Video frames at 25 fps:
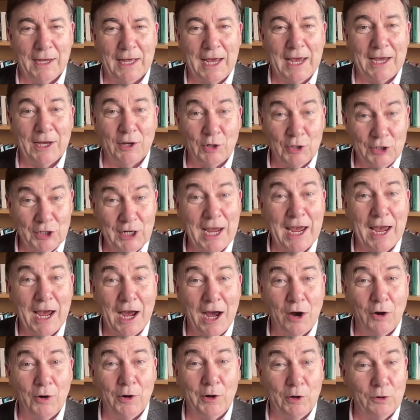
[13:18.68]
that could yet
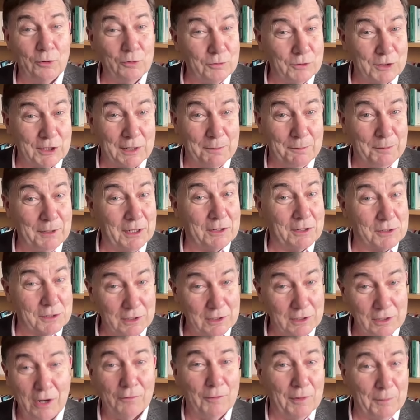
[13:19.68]
haunt him,
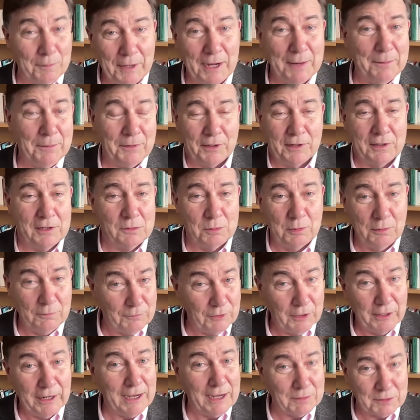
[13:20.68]
because a lot of Republicans were
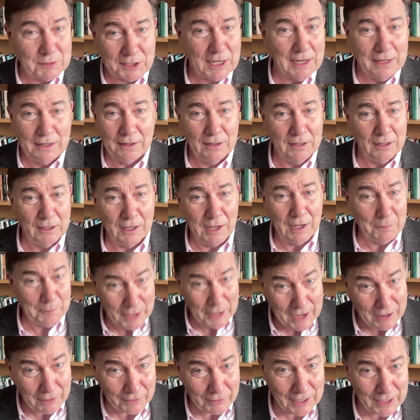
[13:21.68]
very upset
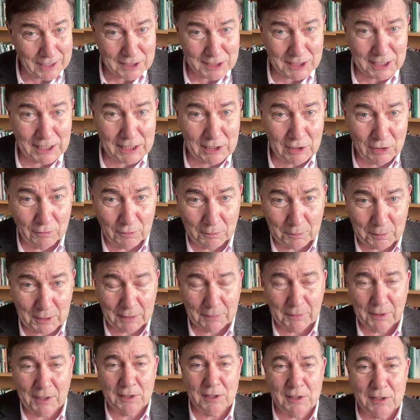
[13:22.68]
about that. Senior
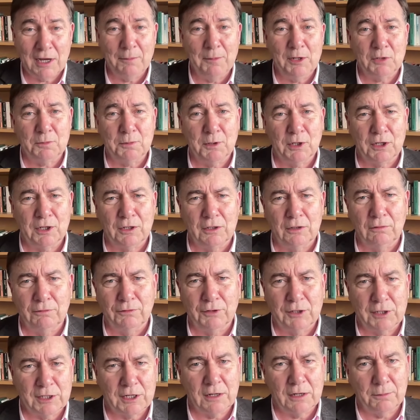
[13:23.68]
Republicans like Mitch McConnell,
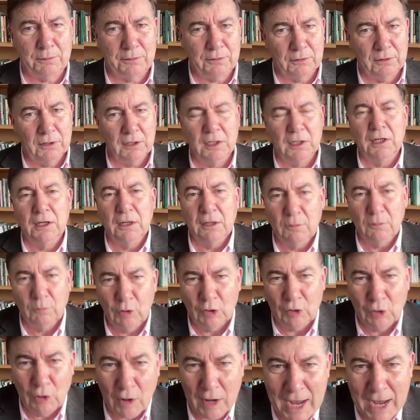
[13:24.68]
for example,
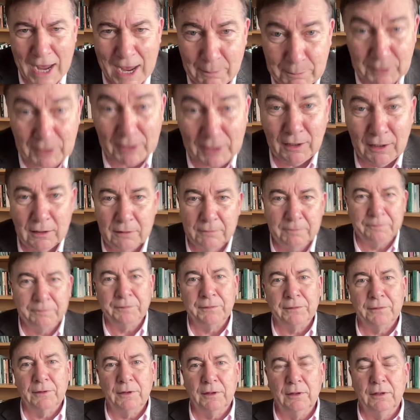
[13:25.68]
were not happy
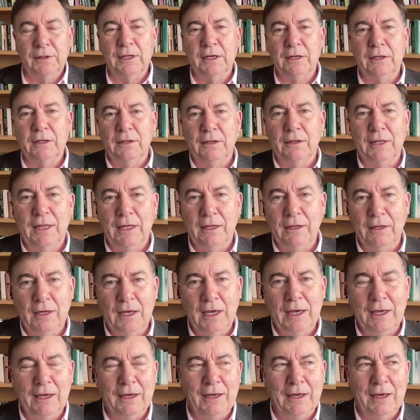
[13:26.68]
that
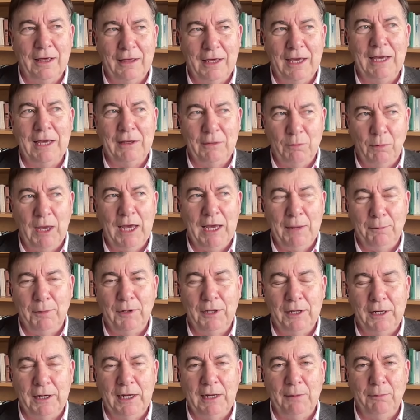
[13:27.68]

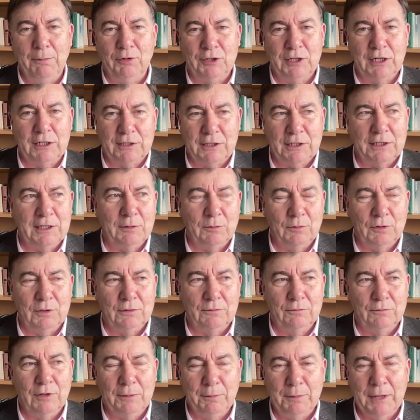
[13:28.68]
he predicted it
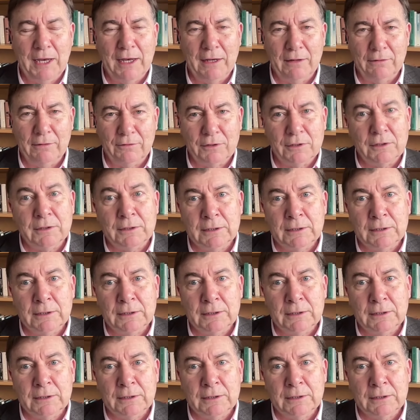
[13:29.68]
would rebound